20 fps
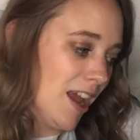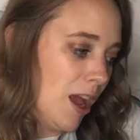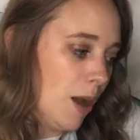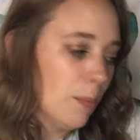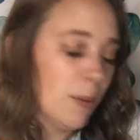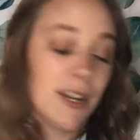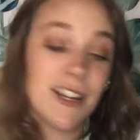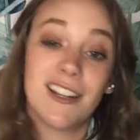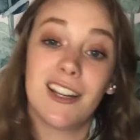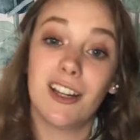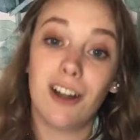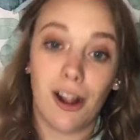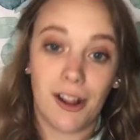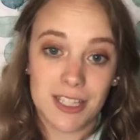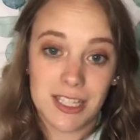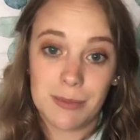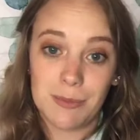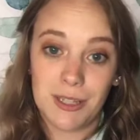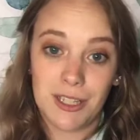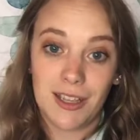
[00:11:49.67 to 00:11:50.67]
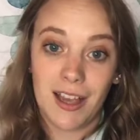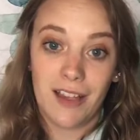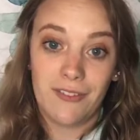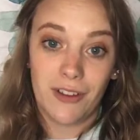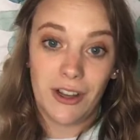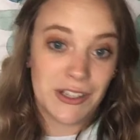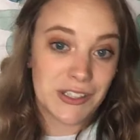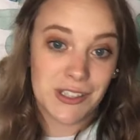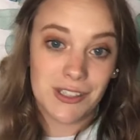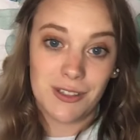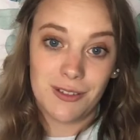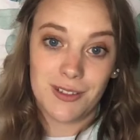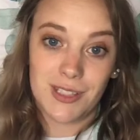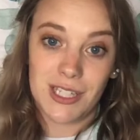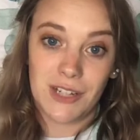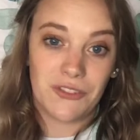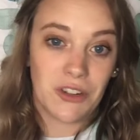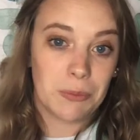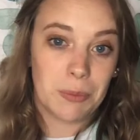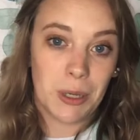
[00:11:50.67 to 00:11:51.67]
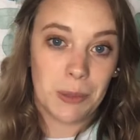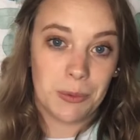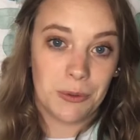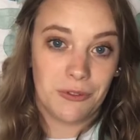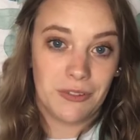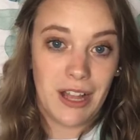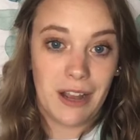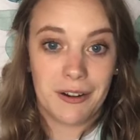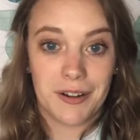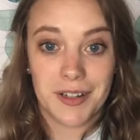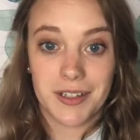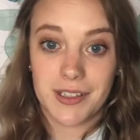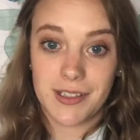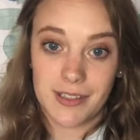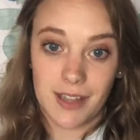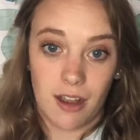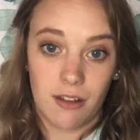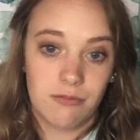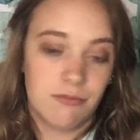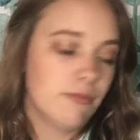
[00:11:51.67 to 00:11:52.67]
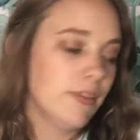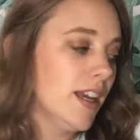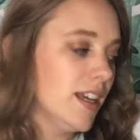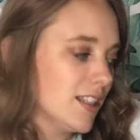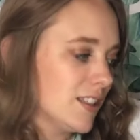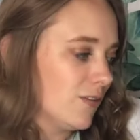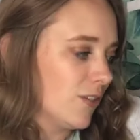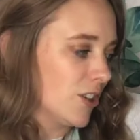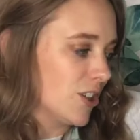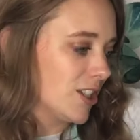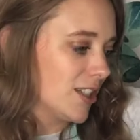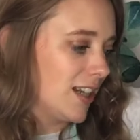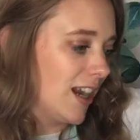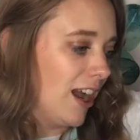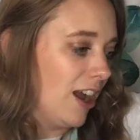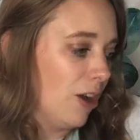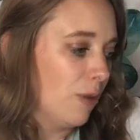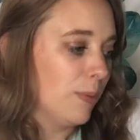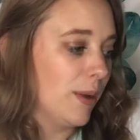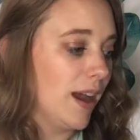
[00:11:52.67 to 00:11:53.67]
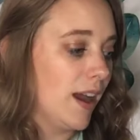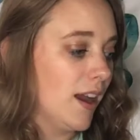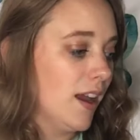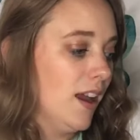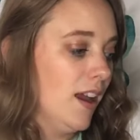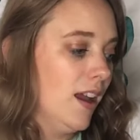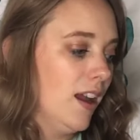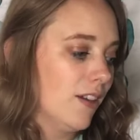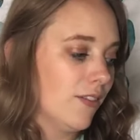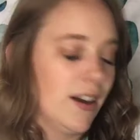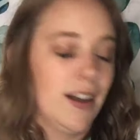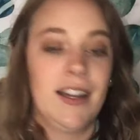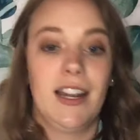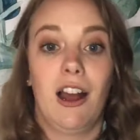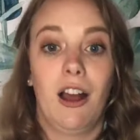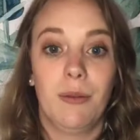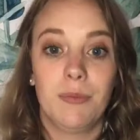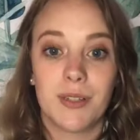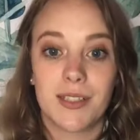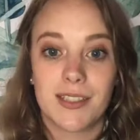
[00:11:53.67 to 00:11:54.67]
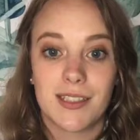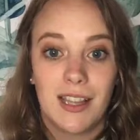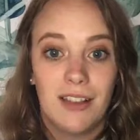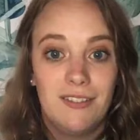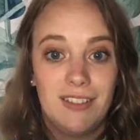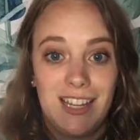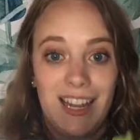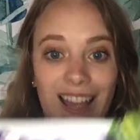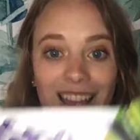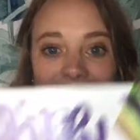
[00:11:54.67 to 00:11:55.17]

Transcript: But it could also be, I've also used it for purple flowers. So it's versatile, but right now I'm just loving it